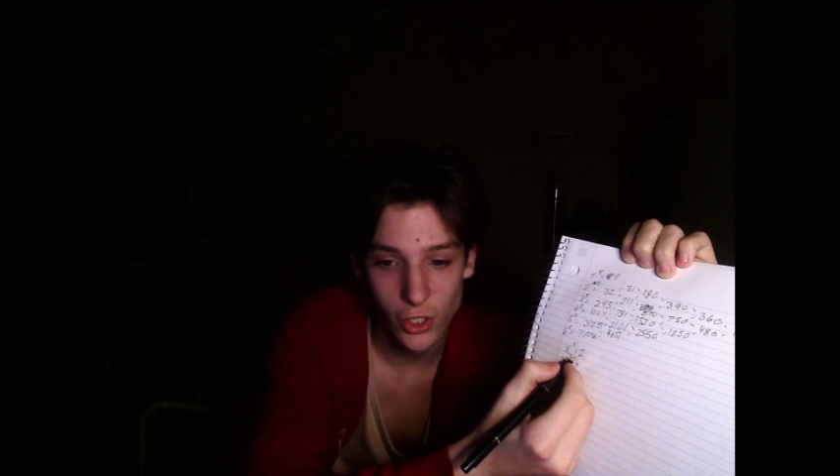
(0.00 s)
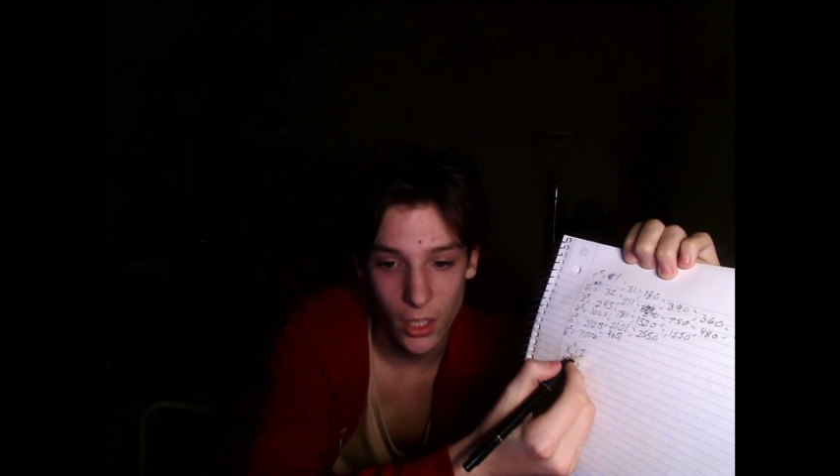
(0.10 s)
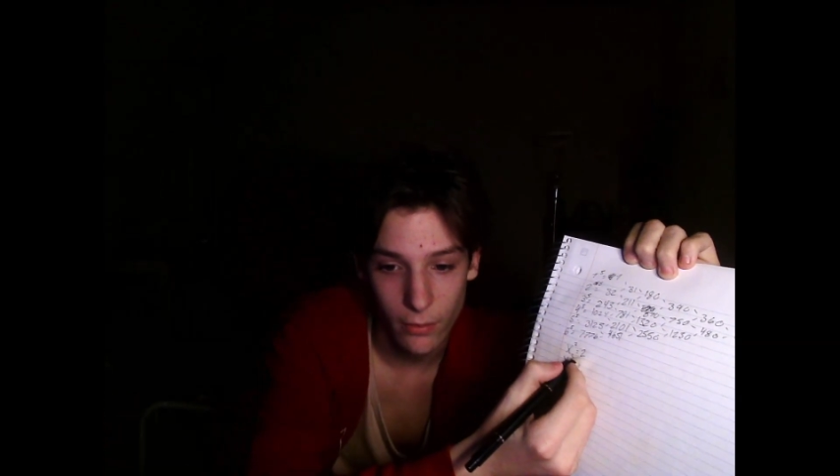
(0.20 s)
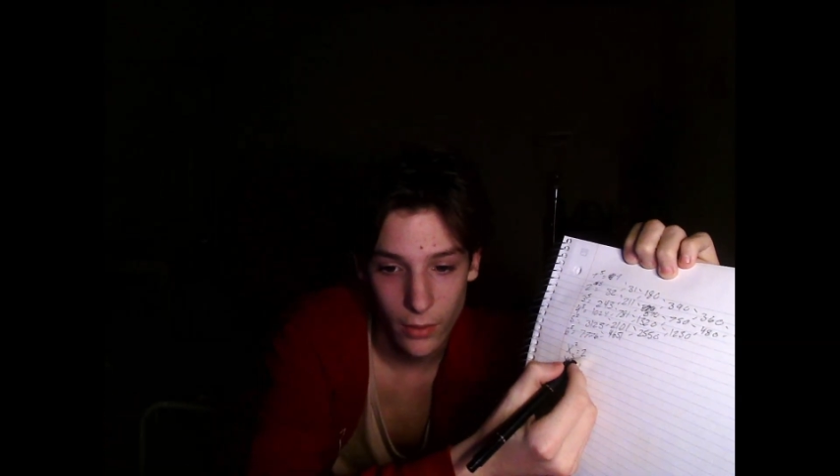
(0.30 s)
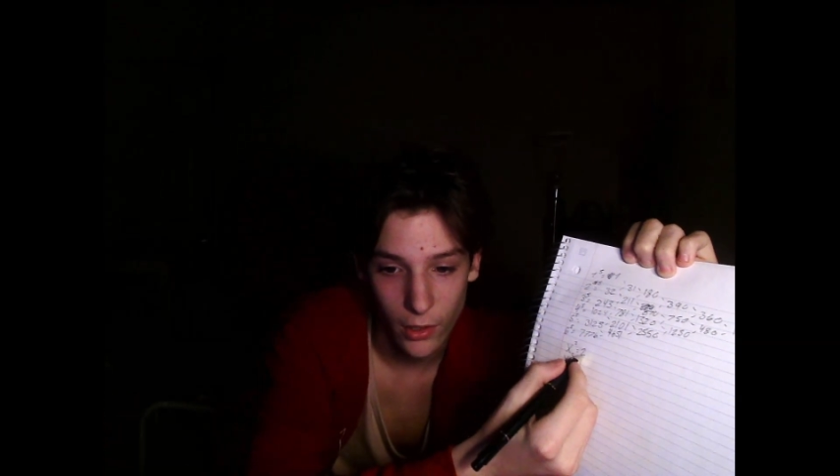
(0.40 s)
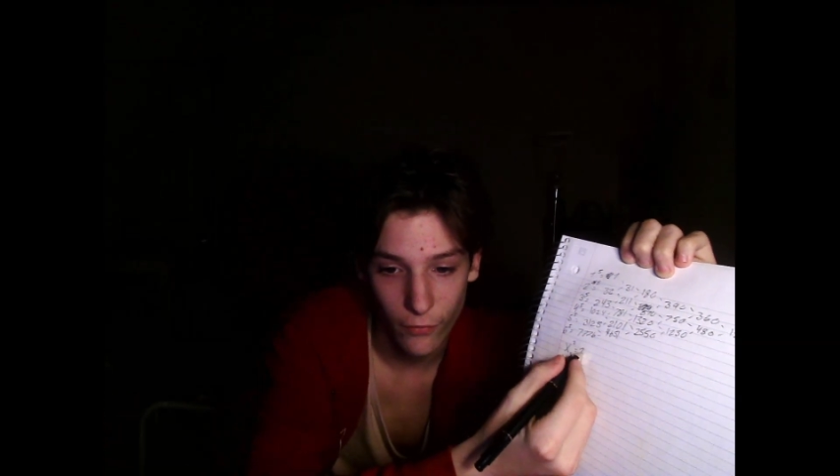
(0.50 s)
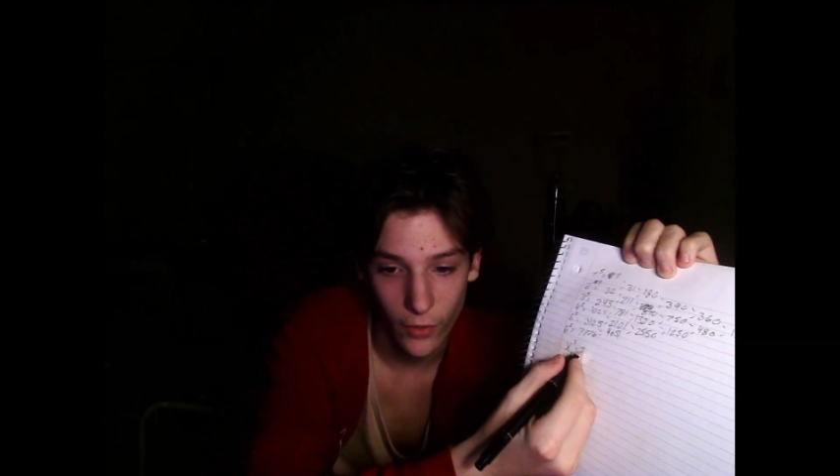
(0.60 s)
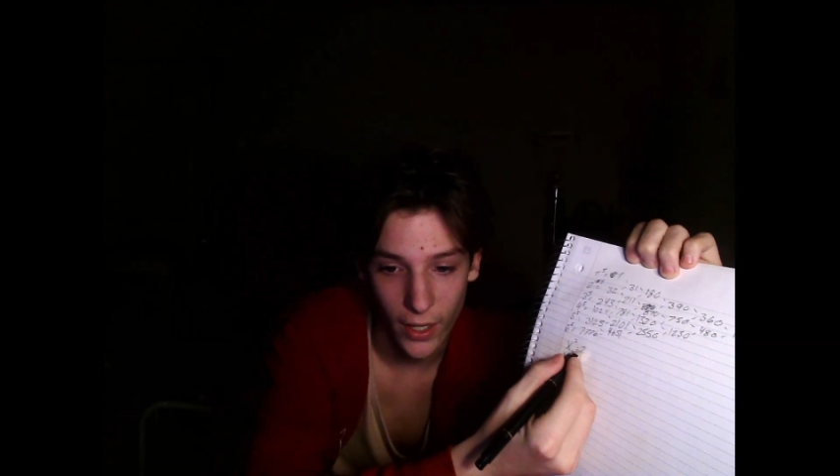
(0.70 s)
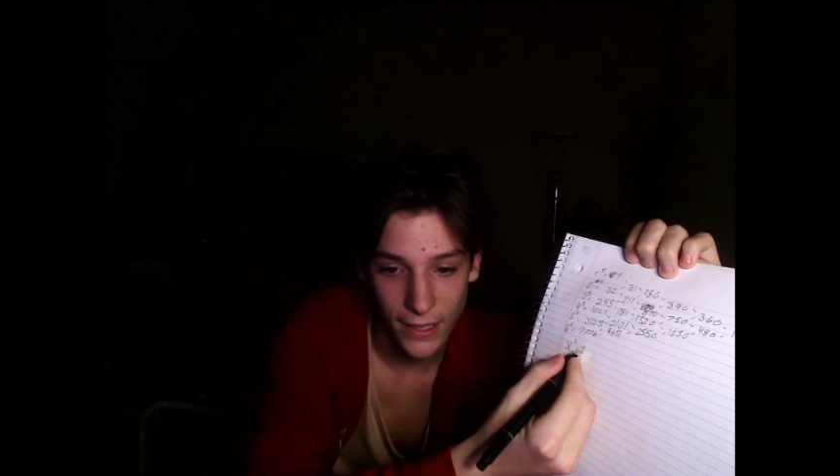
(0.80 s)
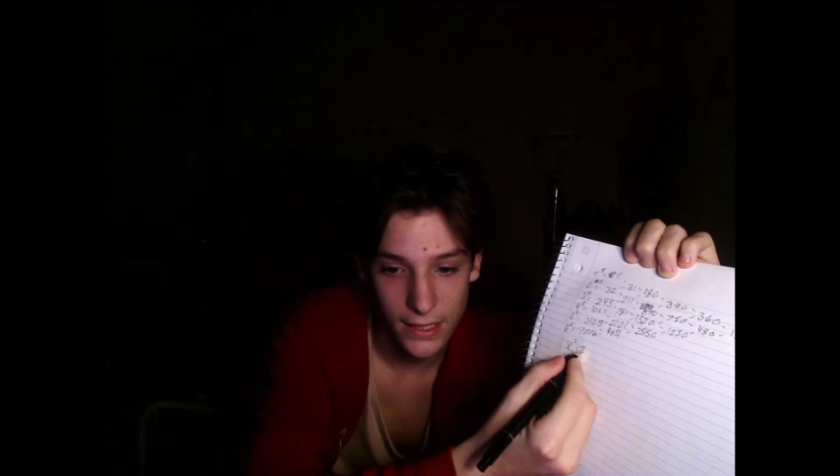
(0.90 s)
number
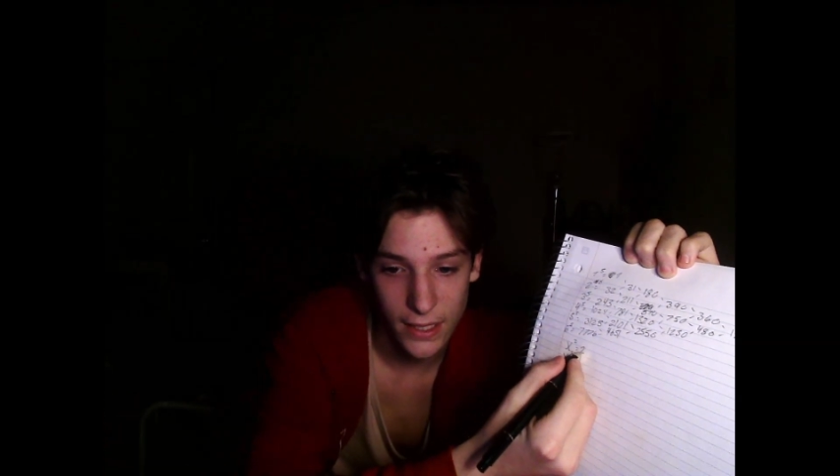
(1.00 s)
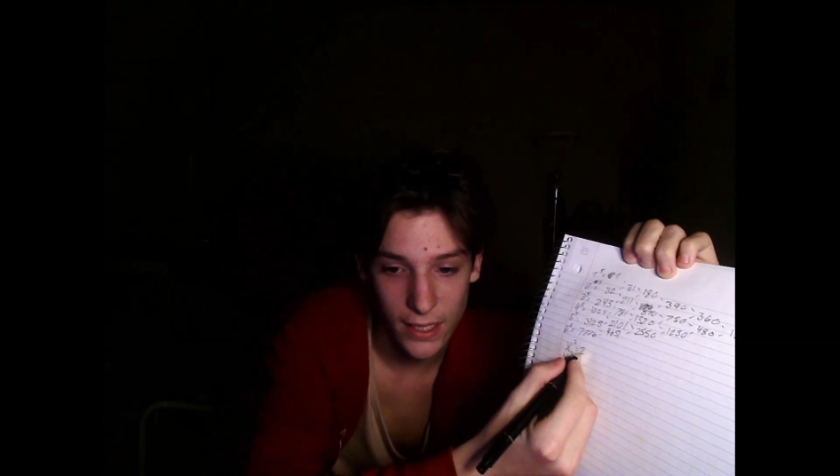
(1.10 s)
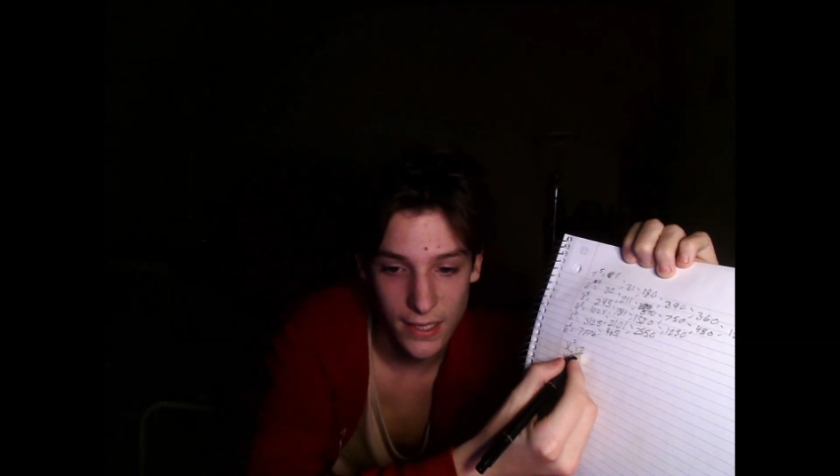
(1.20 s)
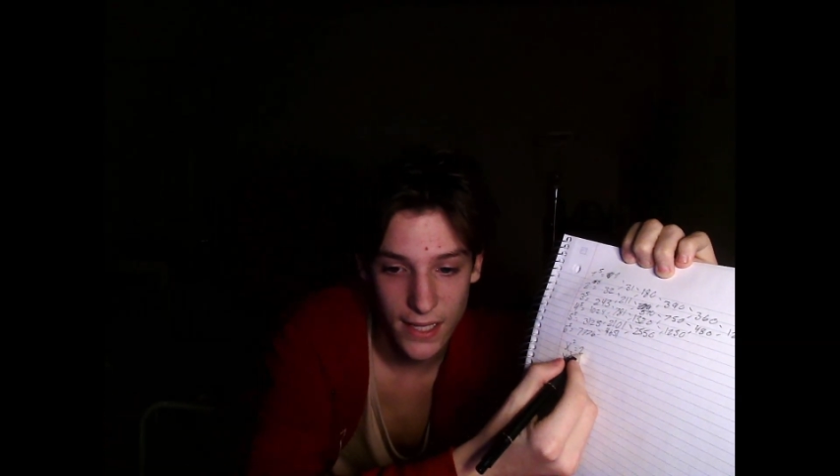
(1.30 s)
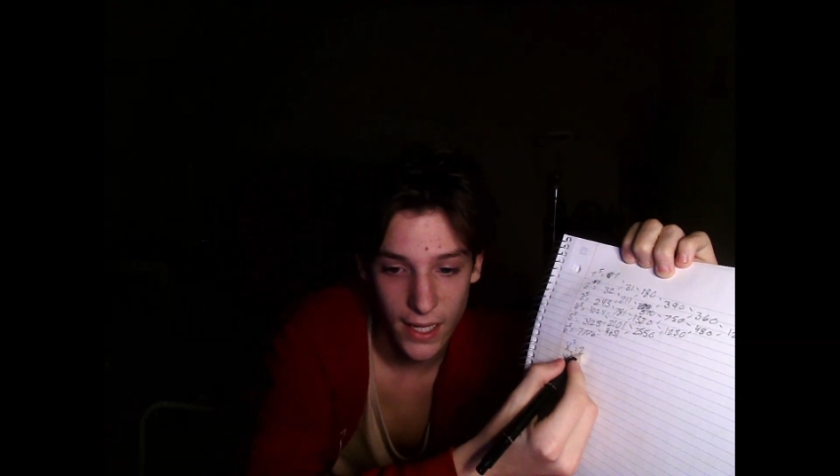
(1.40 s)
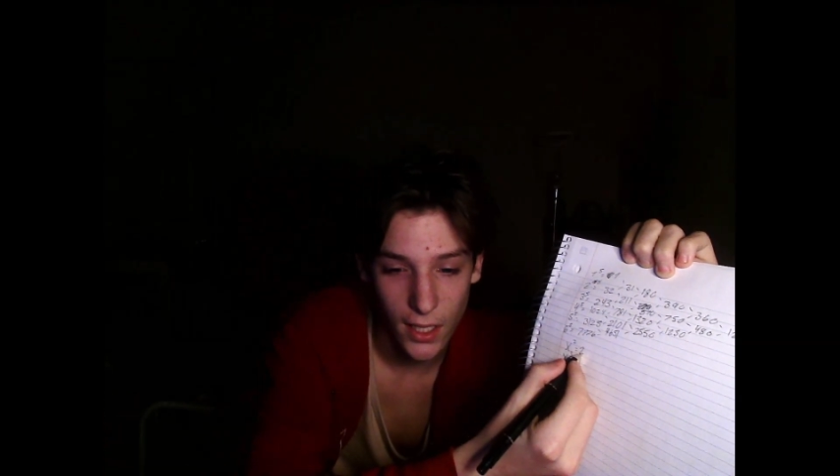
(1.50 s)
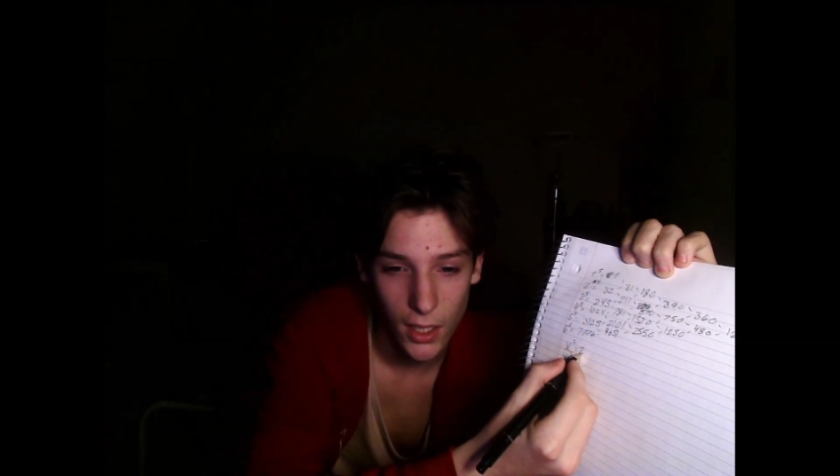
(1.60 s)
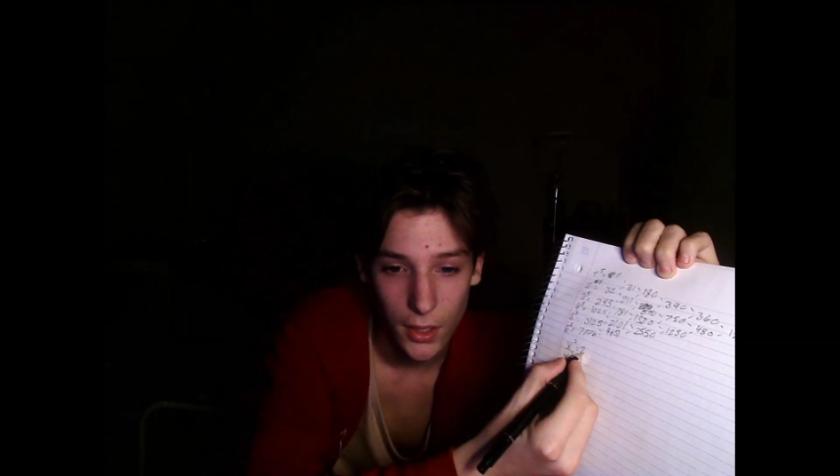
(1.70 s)
for x to the second